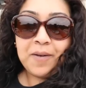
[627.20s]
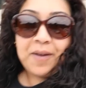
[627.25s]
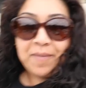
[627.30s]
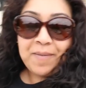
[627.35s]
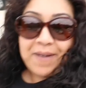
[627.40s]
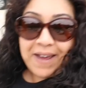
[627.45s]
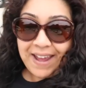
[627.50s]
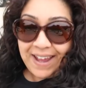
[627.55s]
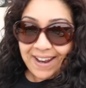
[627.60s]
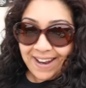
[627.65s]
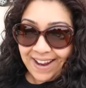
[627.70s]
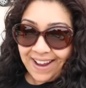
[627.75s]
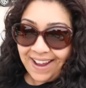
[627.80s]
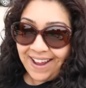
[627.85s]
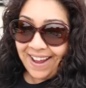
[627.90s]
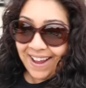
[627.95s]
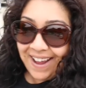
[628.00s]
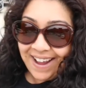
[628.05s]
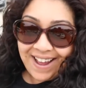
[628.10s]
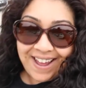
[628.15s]
made
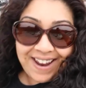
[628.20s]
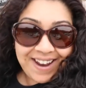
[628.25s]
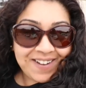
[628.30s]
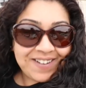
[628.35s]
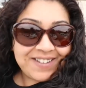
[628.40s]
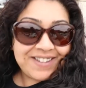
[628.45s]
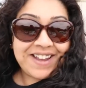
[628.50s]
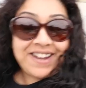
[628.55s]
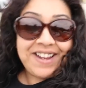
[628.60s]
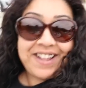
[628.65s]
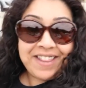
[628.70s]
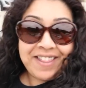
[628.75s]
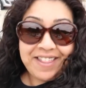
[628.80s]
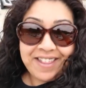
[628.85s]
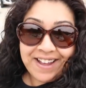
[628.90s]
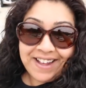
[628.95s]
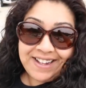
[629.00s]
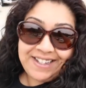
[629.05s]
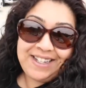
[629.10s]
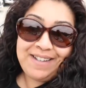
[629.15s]
it! And it was only a
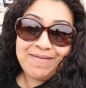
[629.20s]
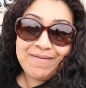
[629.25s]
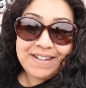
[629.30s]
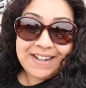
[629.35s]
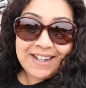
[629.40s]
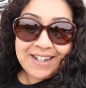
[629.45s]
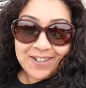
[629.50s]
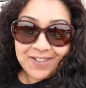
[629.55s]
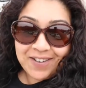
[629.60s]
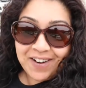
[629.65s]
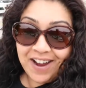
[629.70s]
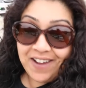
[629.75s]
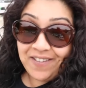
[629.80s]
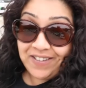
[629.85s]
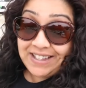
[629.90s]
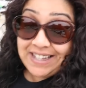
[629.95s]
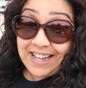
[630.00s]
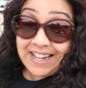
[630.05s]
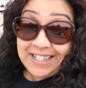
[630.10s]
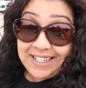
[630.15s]
30 minute drive.
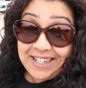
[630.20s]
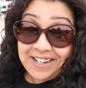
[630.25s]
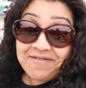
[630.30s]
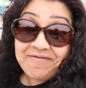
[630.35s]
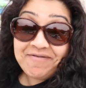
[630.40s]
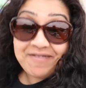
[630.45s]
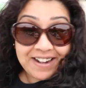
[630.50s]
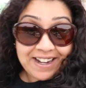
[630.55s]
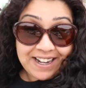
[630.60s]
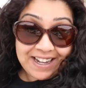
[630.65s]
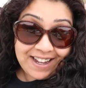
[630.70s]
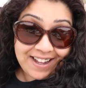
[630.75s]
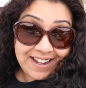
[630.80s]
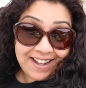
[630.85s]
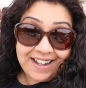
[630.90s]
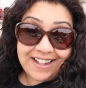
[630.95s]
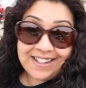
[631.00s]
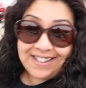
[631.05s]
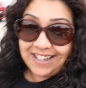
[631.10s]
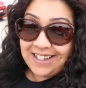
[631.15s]
It's actually really
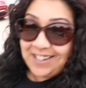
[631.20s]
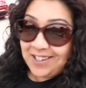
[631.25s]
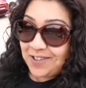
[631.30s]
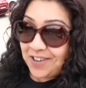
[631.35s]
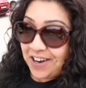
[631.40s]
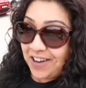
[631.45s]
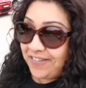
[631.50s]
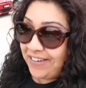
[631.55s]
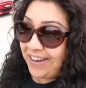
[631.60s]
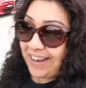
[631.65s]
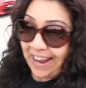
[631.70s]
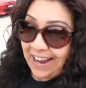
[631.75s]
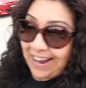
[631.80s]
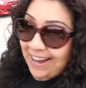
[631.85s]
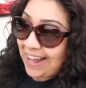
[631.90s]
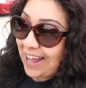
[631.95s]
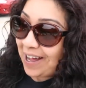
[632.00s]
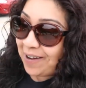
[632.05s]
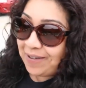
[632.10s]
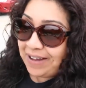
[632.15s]
easy to drive in
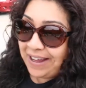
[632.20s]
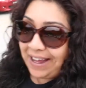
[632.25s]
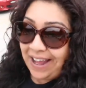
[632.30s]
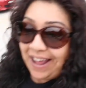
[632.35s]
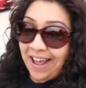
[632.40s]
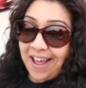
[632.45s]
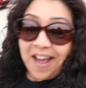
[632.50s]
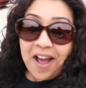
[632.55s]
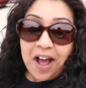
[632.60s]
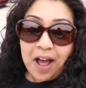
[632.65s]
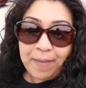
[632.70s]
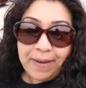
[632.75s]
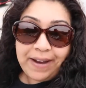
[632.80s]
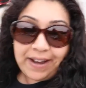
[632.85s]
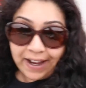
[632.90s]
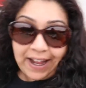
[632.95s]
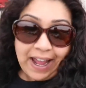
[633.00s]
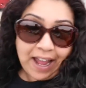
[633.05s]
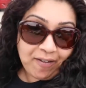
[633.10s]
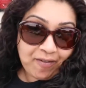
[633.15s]
Langkawi. I
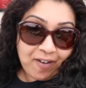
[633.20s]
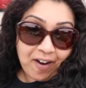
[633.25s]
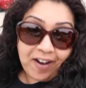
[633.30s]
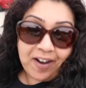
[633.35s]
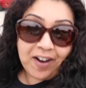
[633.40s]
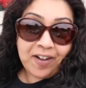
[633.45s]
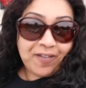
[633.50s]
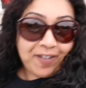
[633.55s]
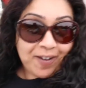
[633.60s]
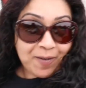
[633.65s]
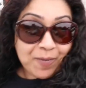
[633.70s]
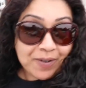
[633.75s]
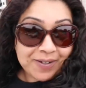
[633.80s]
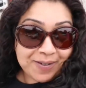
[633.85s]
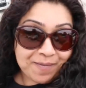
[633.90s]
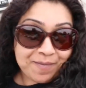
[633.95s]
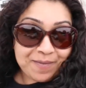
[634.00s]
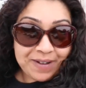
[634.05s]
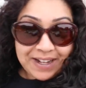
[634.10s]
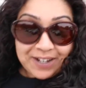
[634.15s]
mean, okay, fair enough, it
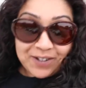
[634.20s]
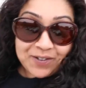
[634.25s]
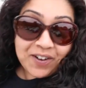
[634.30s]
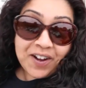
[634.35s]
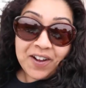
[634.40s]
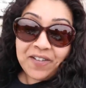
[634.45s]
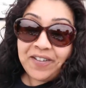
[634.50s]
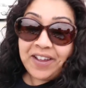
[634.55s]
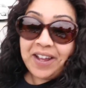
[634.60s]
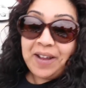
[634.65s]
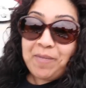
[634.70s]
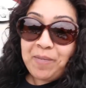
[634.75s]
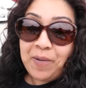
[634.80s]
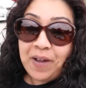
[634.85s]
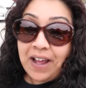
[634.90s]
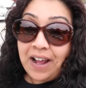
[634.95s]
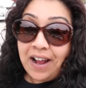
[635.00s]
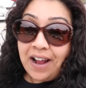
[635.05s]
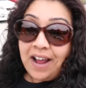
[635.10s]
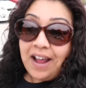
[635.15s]
wasn't me driving,
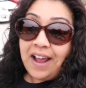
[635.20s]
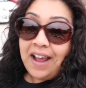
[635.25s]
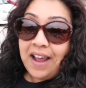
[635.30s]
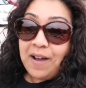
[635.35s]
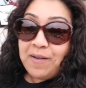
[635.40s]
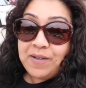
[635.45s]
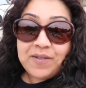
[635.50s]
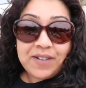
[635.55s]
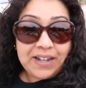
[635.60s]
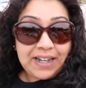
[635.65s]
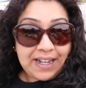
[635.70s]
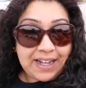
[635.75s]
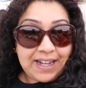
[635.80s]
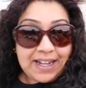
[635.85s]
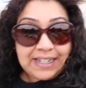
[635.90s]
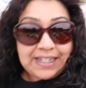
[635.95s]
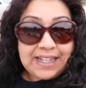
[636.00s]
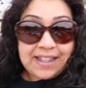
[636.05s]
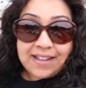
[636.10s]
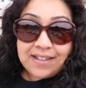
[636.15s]
but it was really
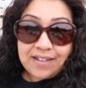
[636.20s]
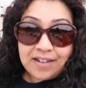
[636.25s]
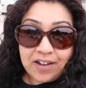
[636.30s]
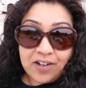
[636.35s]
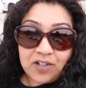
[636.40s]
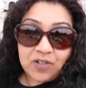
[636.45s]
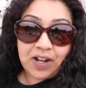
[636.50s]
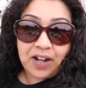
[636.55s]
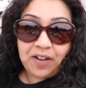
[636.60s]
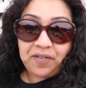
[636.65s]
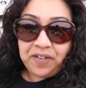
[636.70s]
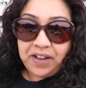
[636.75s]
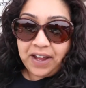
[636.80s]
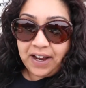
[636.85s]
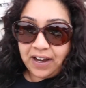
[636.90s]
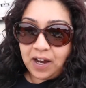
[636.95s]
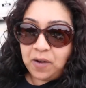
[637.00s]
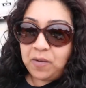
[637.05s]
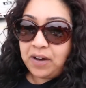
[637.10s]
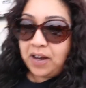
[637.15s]
easy. There's no
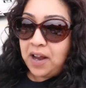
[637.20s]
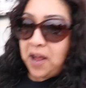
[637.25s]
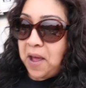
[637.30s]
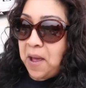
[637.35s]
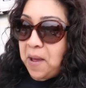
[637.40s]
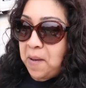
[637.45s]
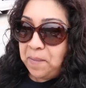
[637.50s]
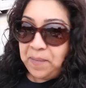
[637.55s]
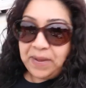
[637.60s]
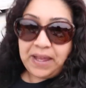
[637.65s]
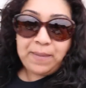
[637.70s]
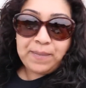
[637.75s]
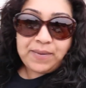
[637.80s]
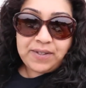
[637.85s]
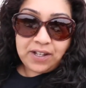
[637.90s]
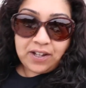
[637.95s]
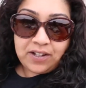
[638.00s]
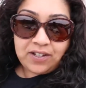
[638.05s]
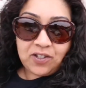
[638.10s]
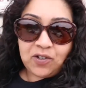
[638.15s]
traffic, no one
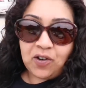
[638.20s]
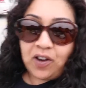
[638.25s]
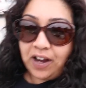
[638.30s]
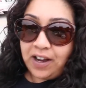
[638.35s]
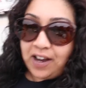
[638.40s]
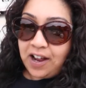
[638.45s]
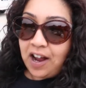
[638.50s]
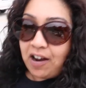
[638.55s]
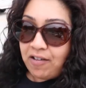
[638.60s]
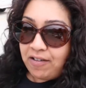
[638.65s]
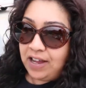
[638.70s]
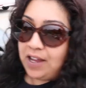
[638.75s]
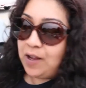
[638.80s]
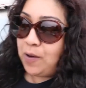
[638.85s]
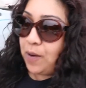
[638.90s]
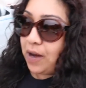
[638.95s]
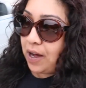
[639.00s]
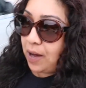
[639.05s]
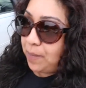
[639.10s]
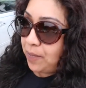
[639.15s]
beeps you to try and hurry
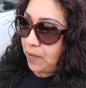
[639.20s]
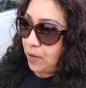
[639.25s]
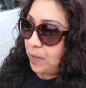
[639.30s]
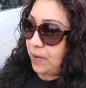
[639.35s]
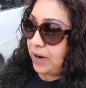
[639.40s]
you up or